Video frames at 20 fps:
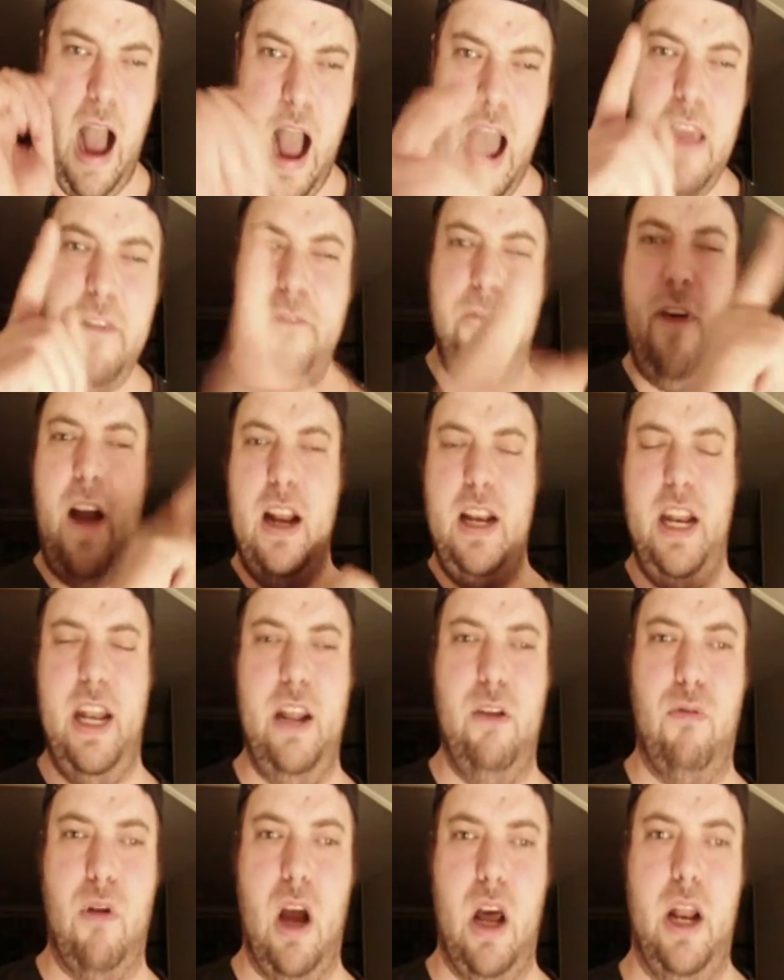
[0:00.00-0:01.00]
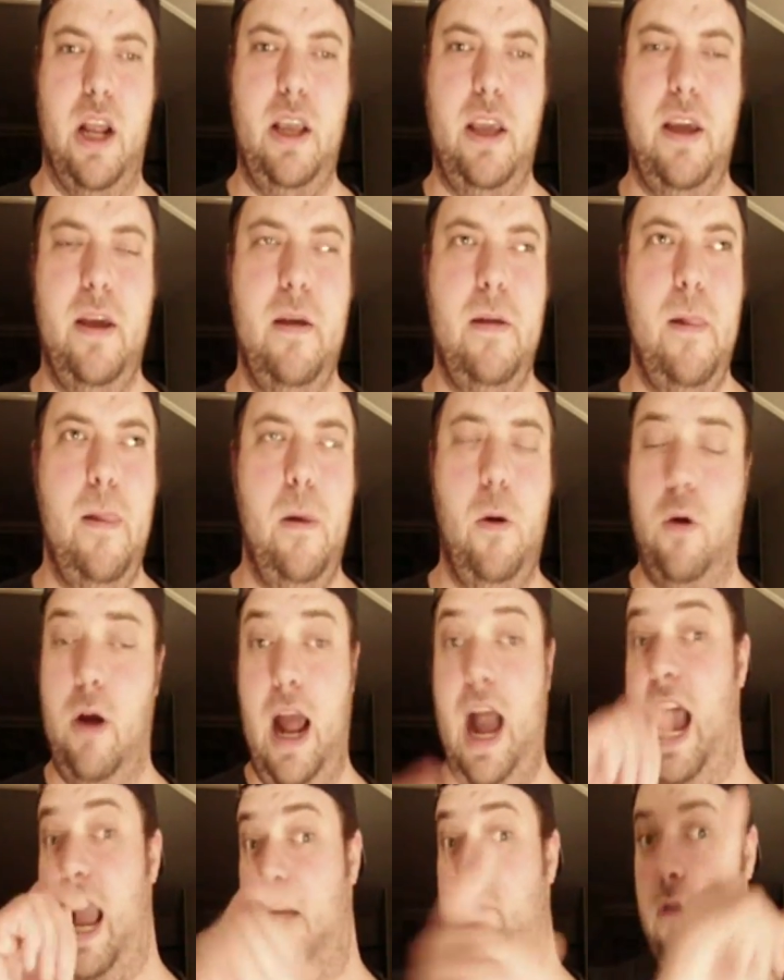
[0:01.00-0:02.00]
I find it
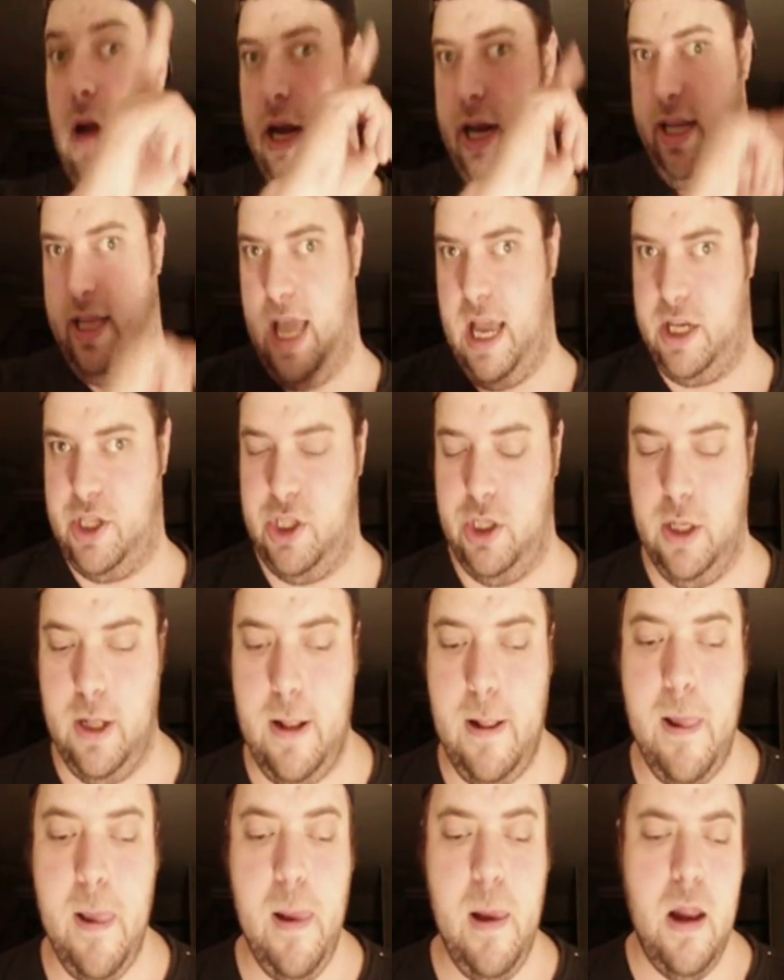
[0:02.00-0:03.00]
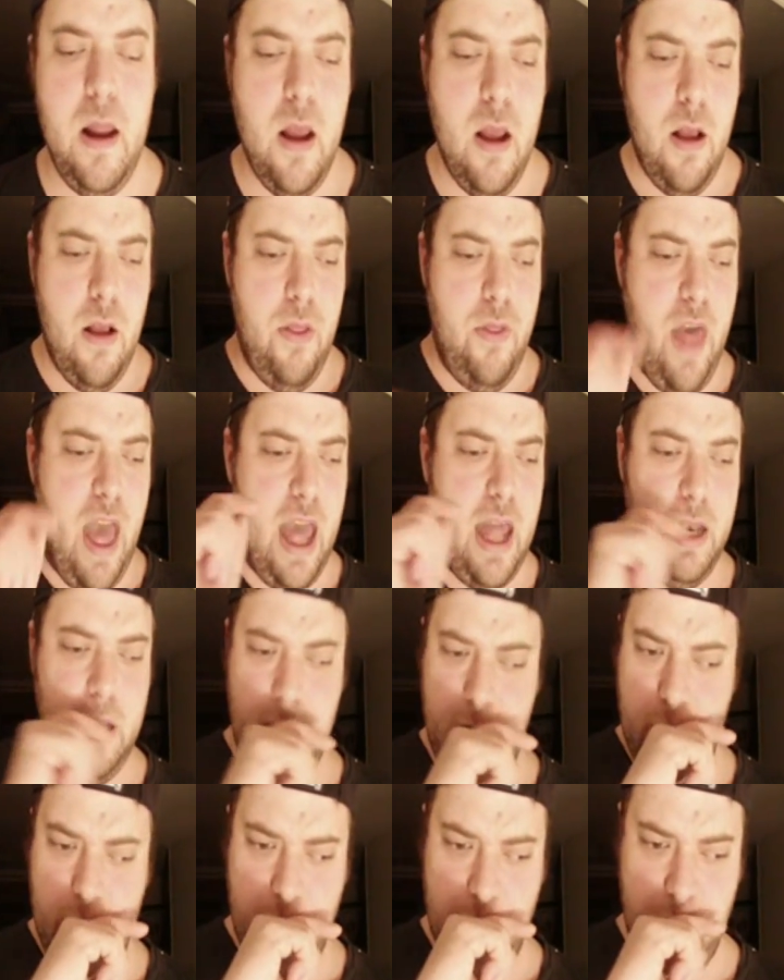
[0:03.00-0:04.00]
ironic actually, that
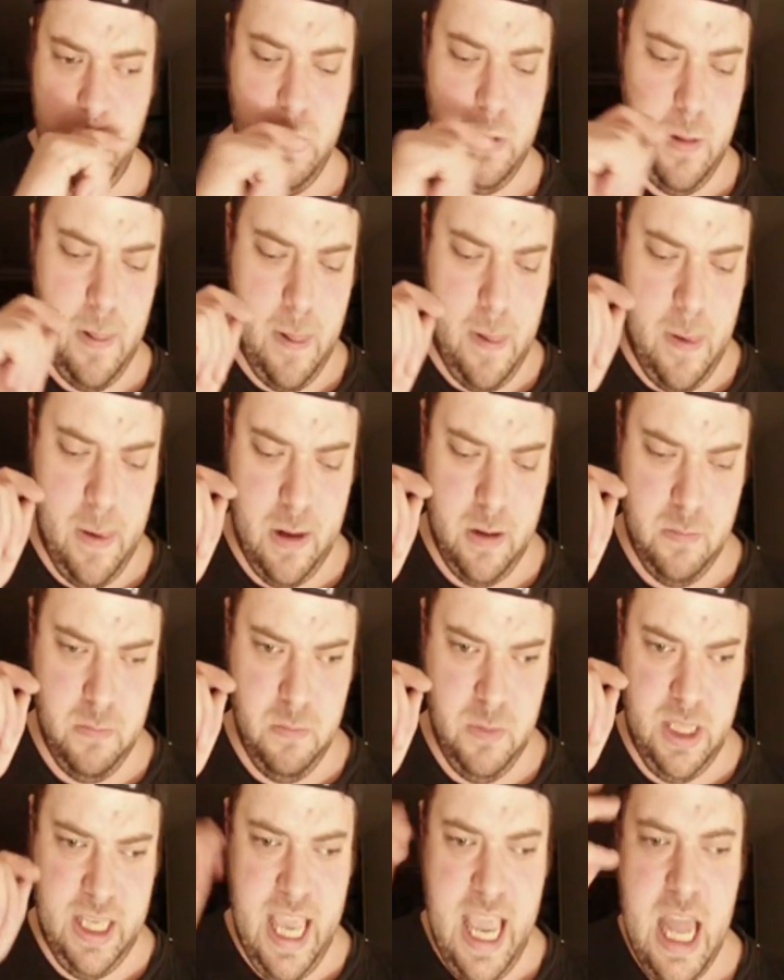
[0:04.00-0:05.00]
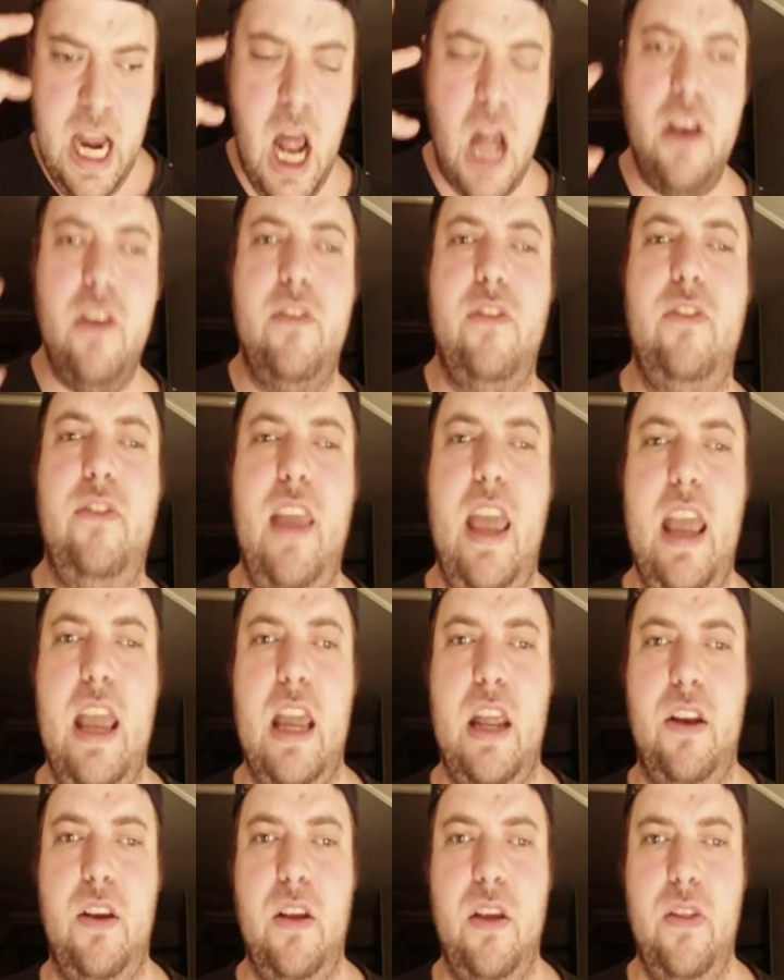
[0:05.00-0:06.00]
you can't
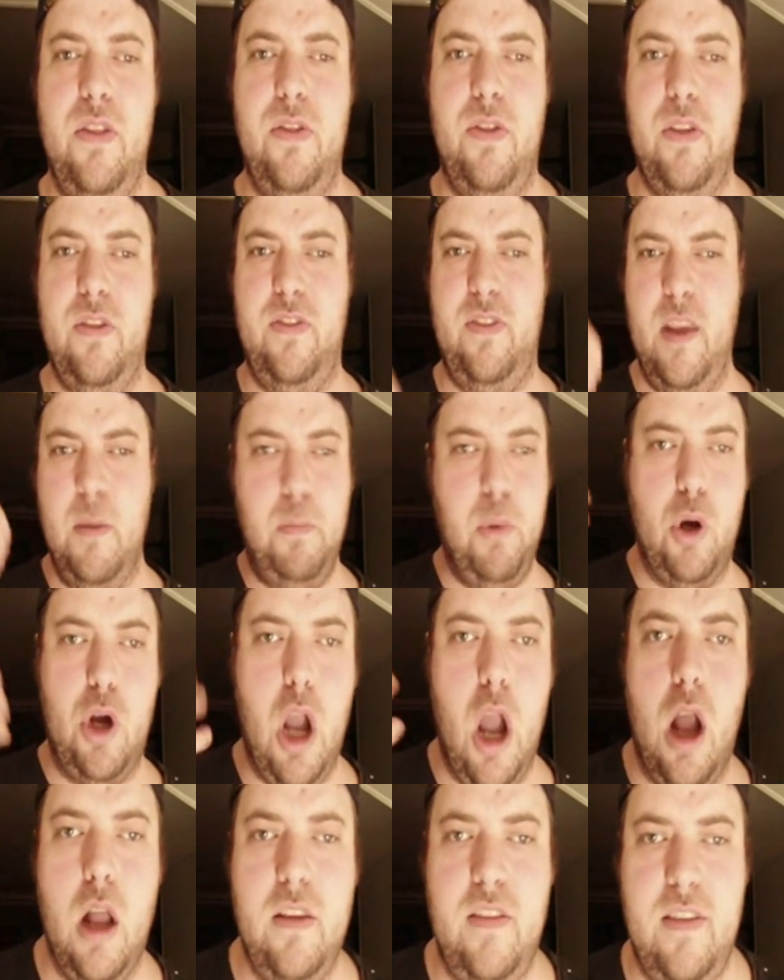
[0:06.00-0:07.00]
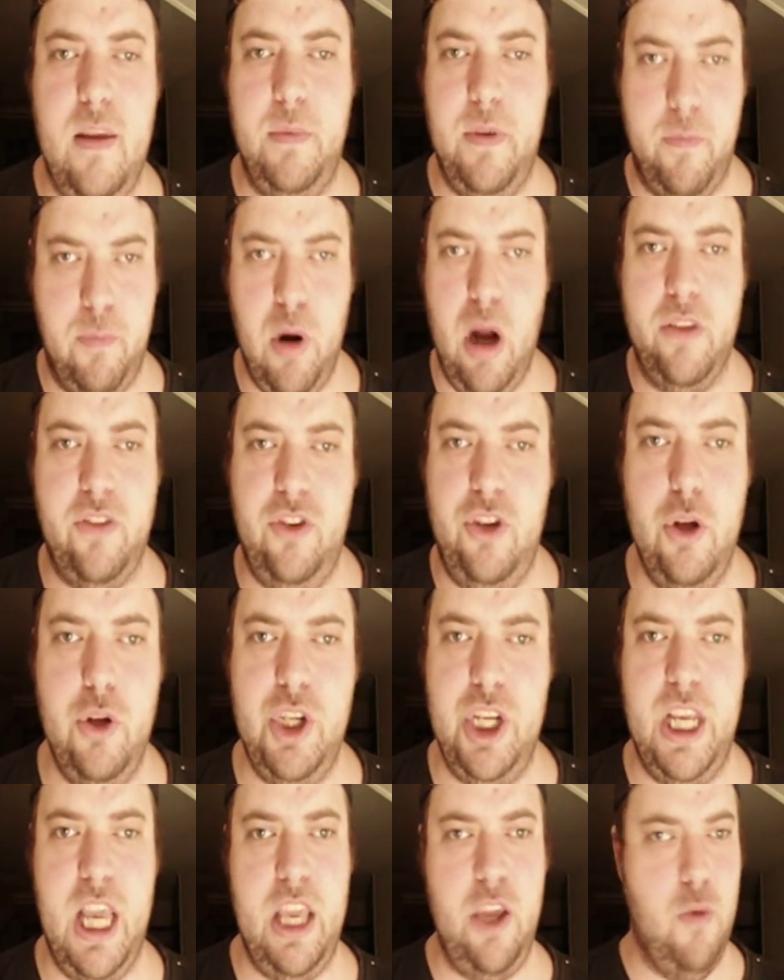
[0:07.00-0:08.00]
understand the simple concept of
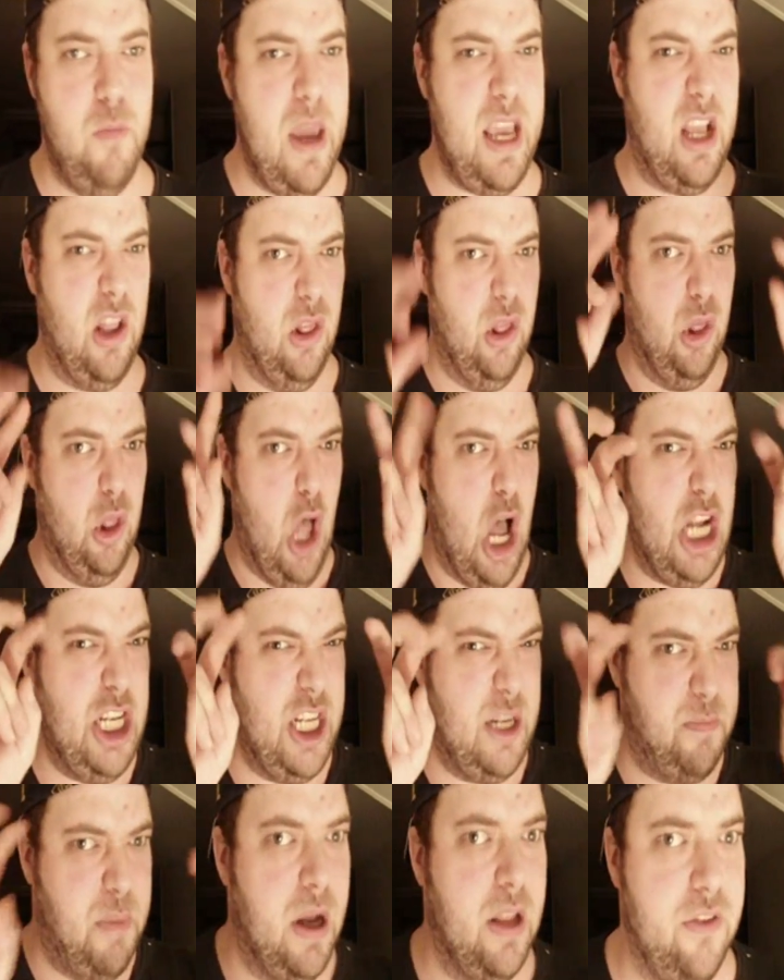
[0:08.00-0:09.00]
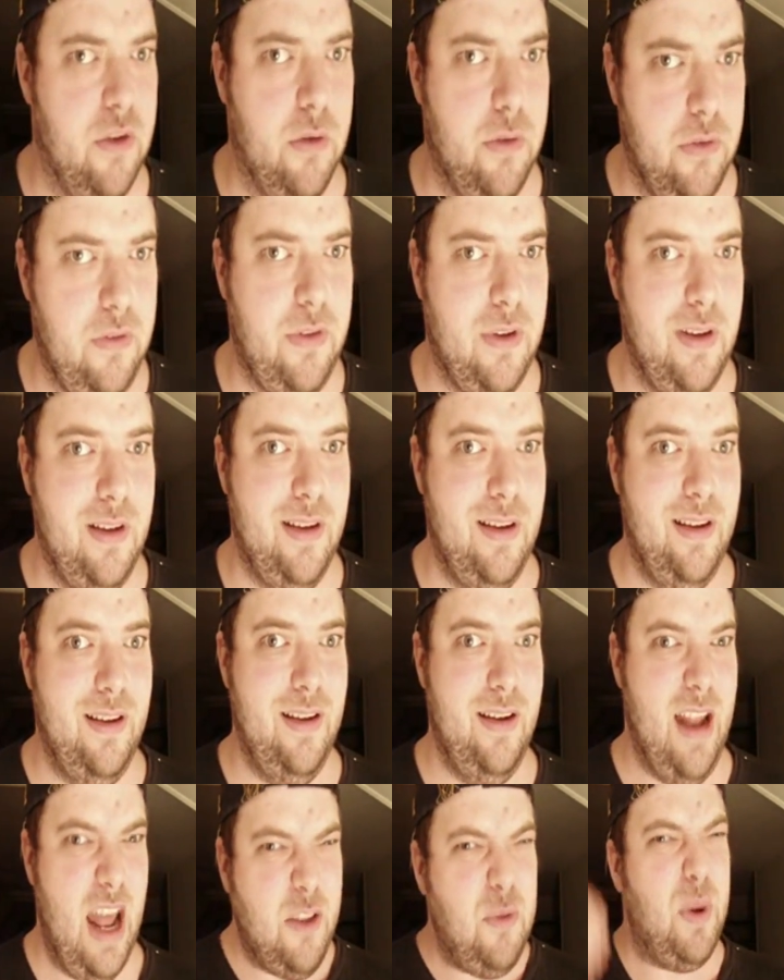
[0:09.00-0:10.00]
prostitution, yet you make logic puzzles.
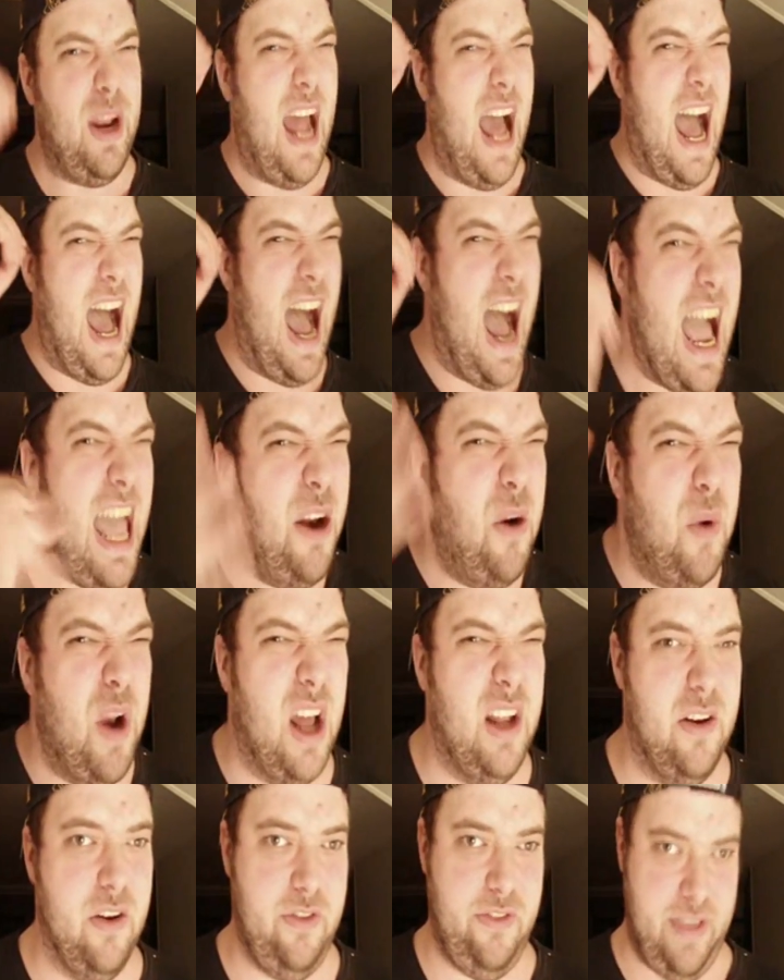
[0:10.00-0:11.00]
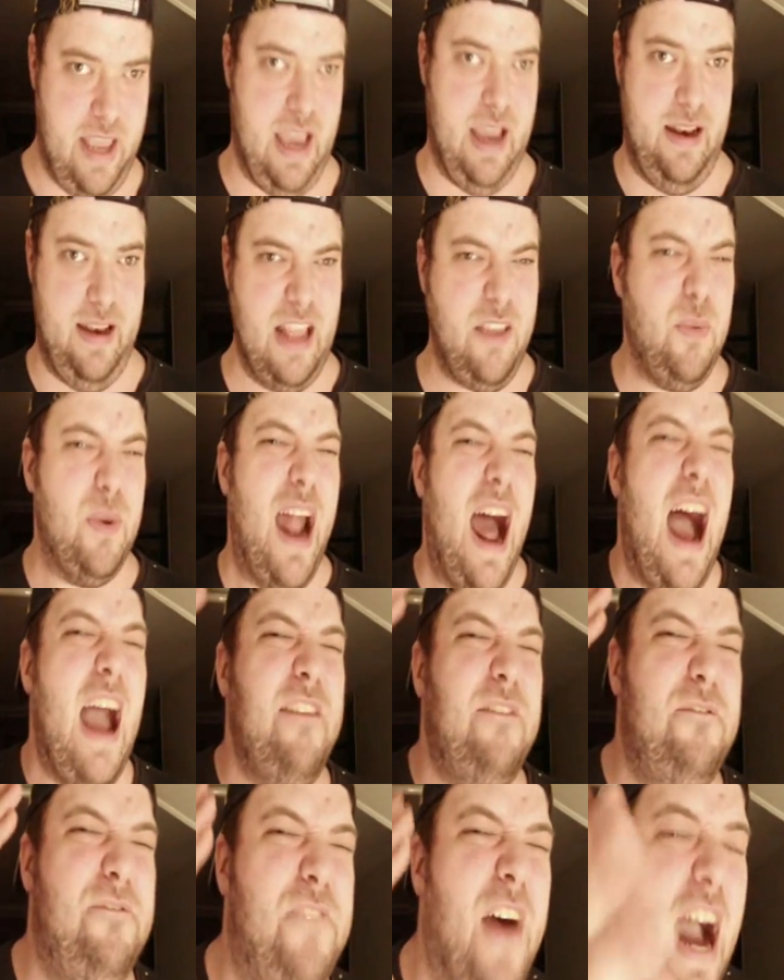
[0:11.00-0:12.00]
That's what I don't understand. That's what
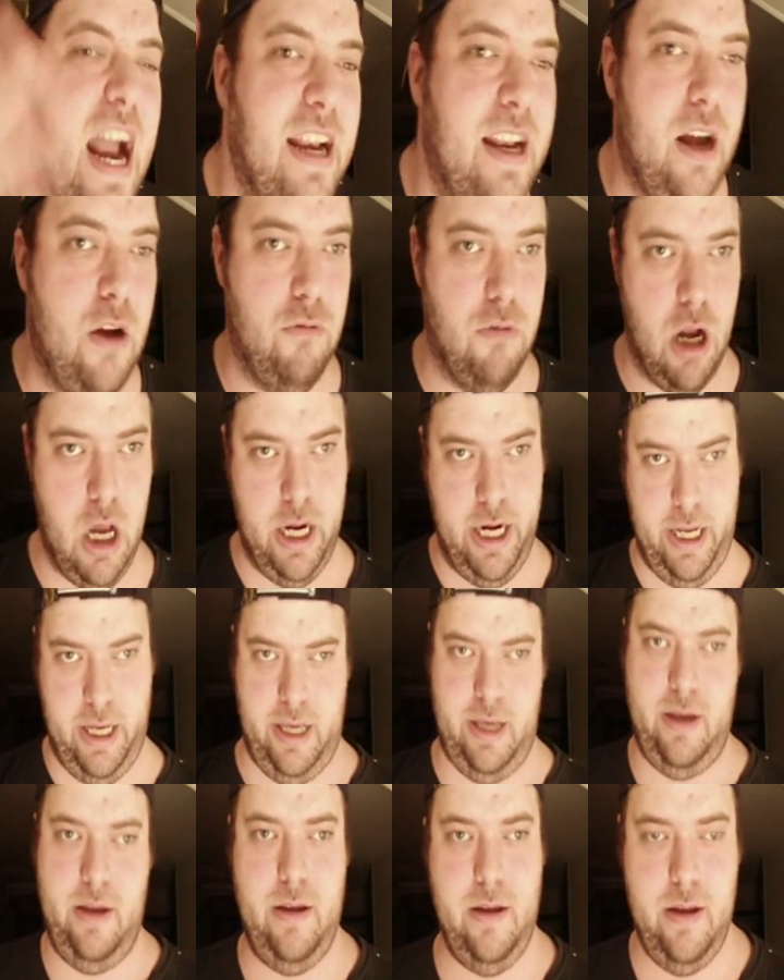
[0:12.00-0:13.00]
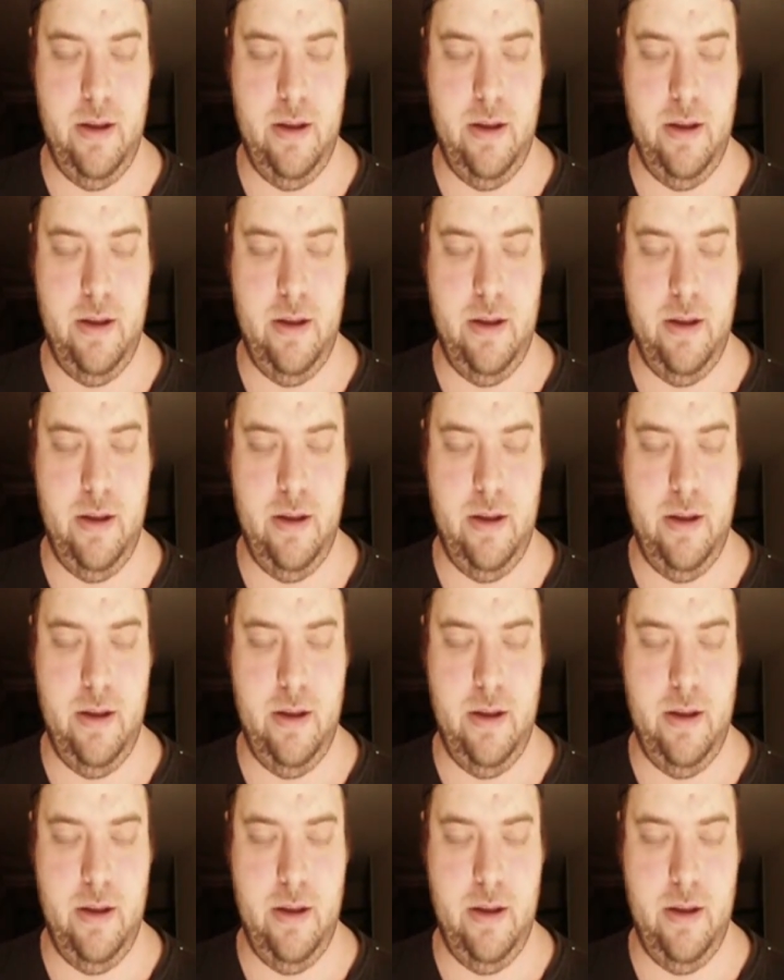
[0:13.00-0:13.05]
I find ironic.